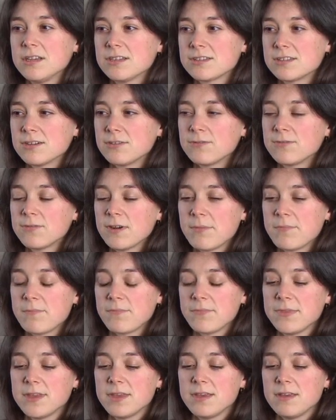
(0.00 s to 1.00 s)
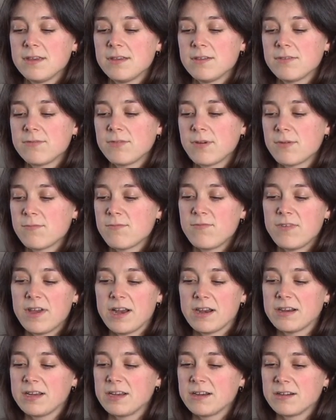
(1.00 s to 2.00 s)
So from
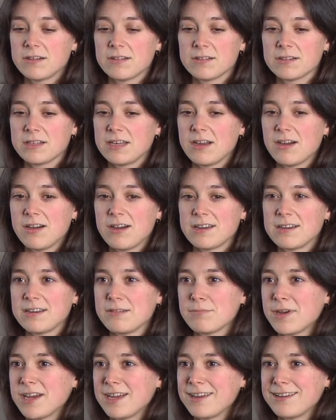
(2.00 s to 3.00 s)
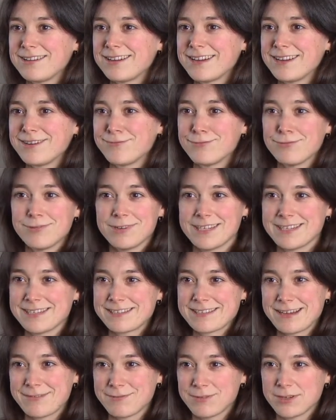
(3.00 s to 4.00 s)
very early on in my kind of
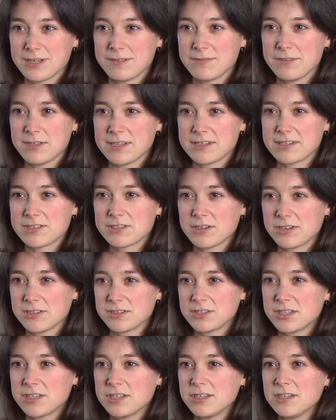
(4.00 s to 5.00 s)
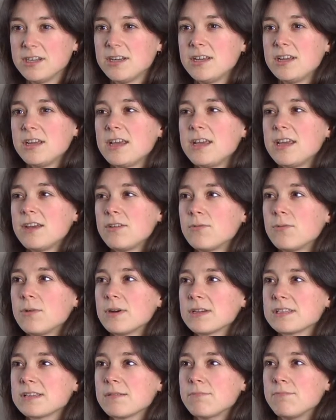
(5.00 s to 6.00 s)
rediscovery of Yiddish culture, it
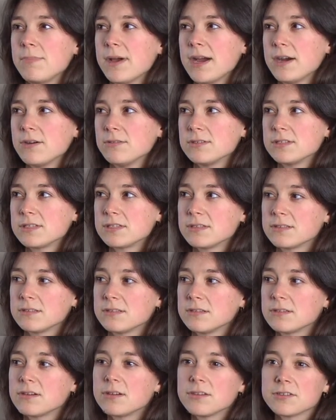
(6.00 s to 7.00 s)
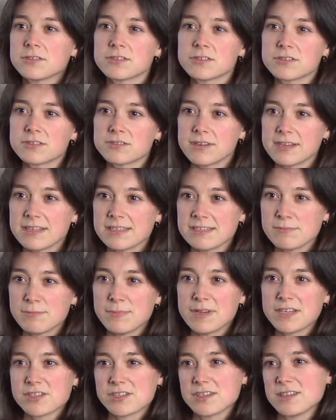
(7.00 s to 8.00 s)
was about cultural
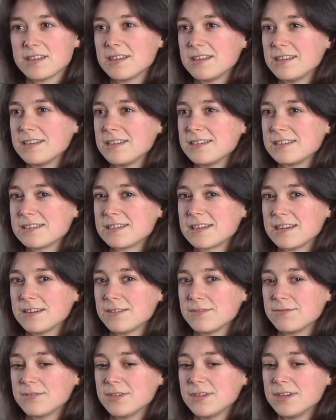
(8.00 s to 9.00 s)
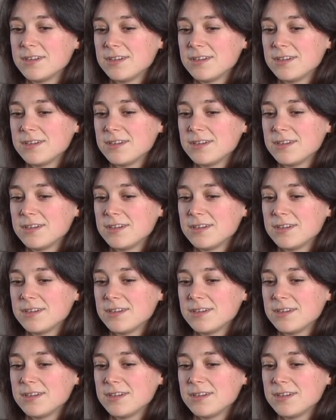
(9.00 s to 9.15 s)
transmission and these kind of